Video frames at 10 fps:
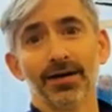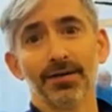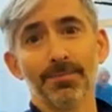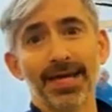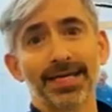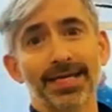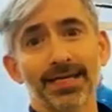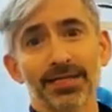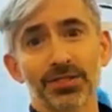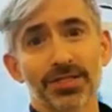making
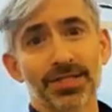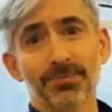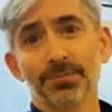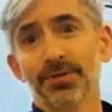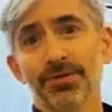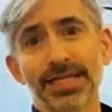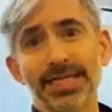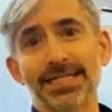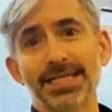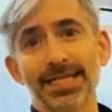it simple,
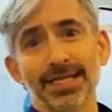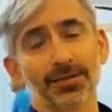easy,